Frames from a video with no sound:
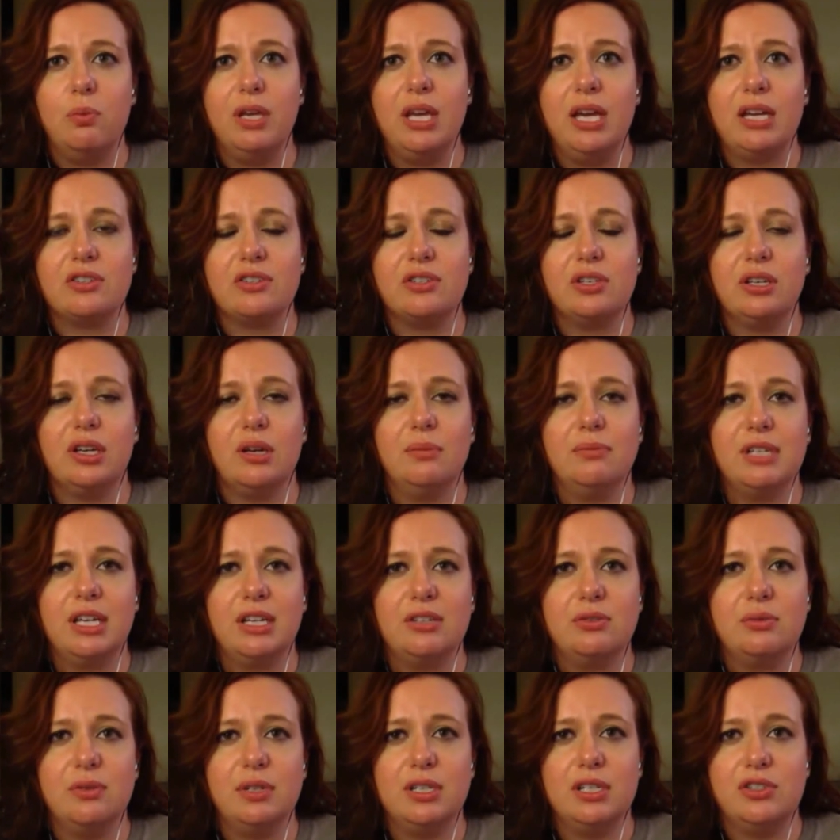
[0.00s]
We actually come
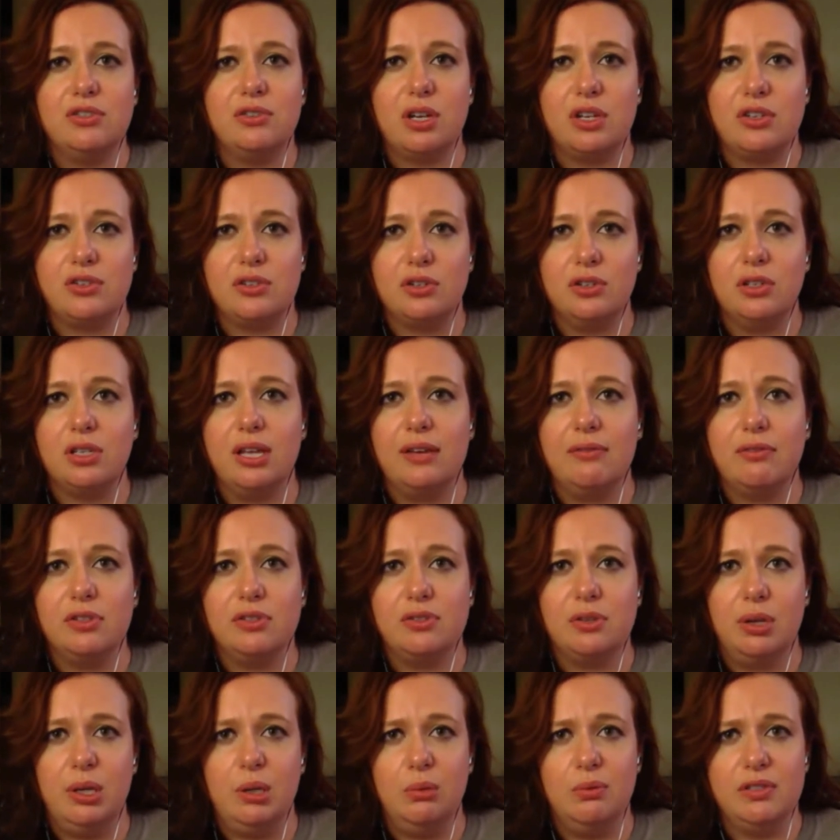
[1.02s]
down to an instructional level.
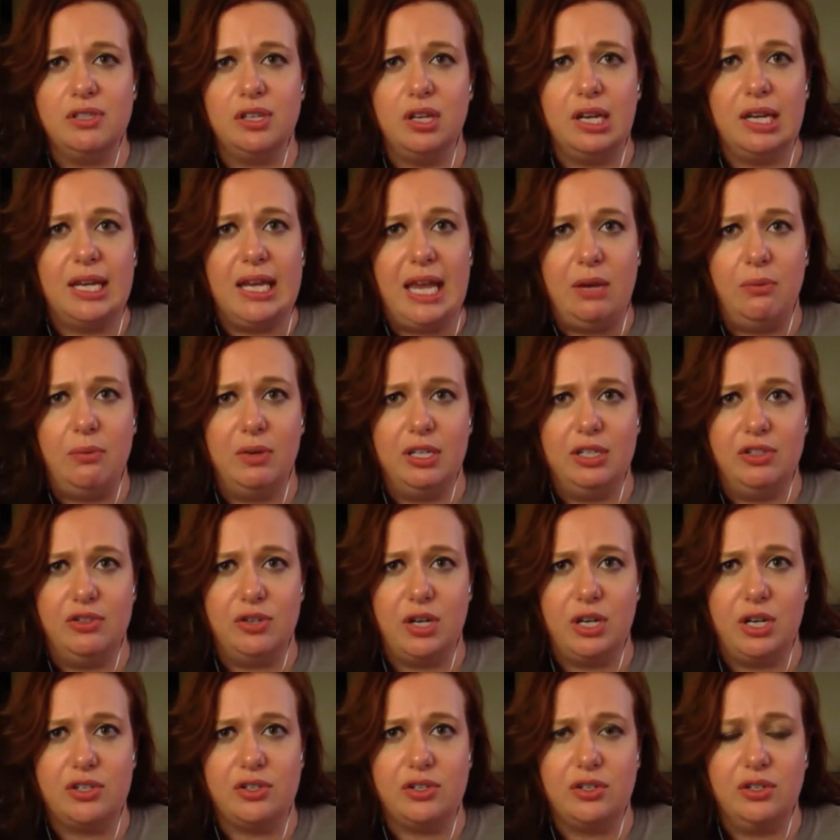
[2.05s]
So he was on a K1
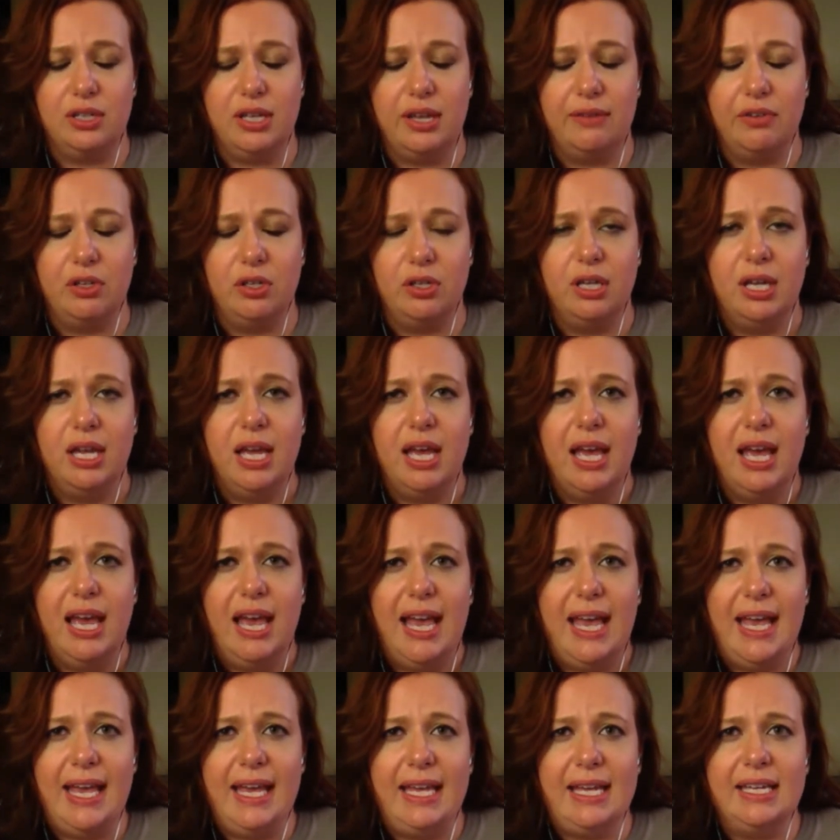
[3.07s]
instructional level.
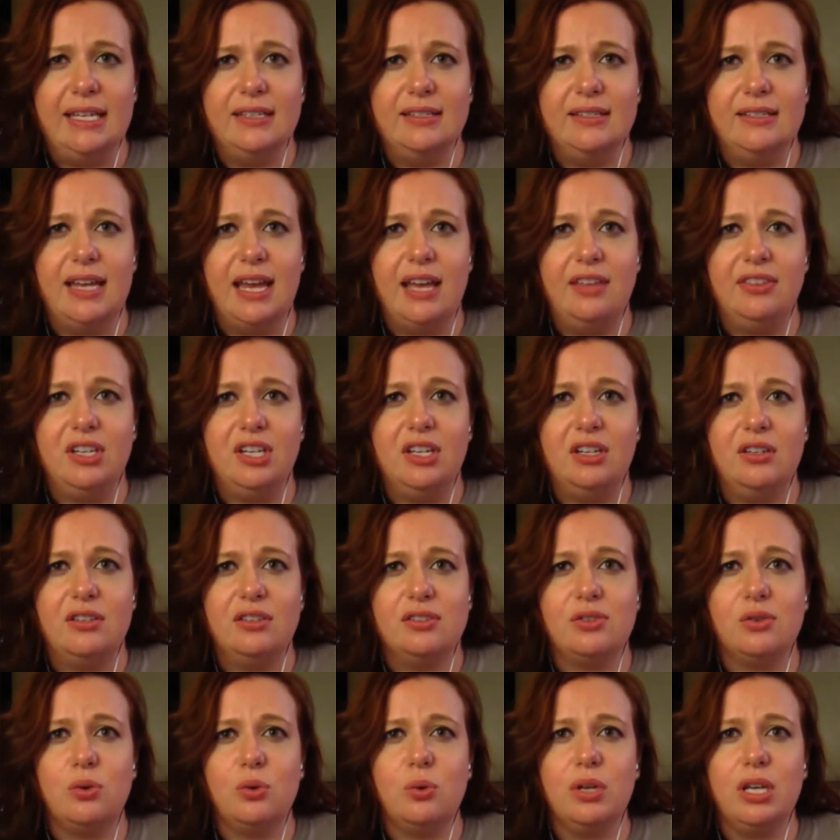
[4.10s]
And at the end of
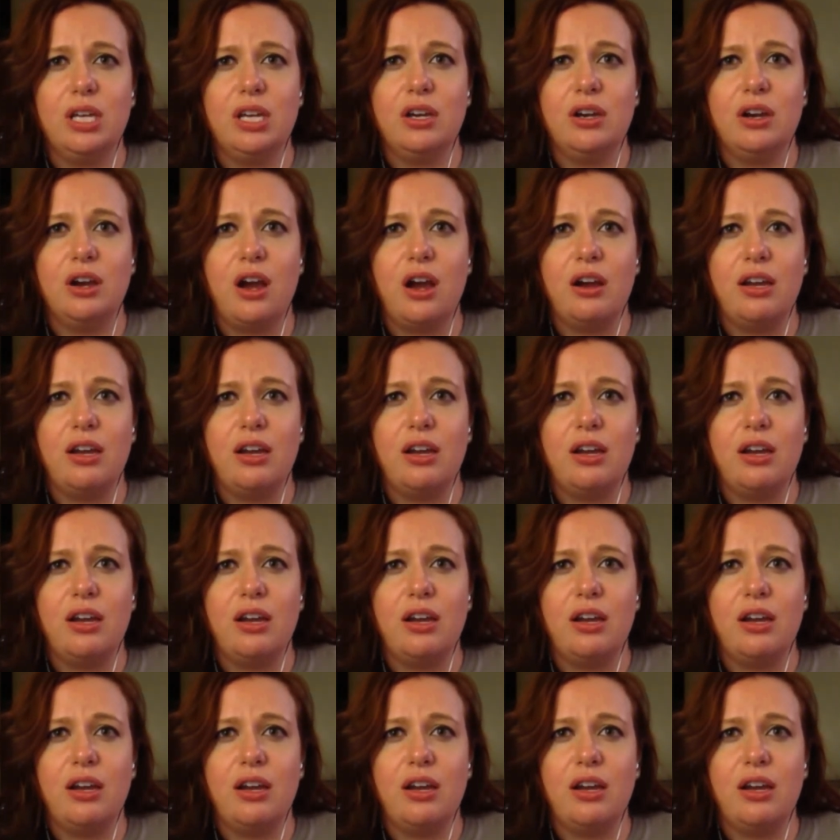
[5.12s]
the school year,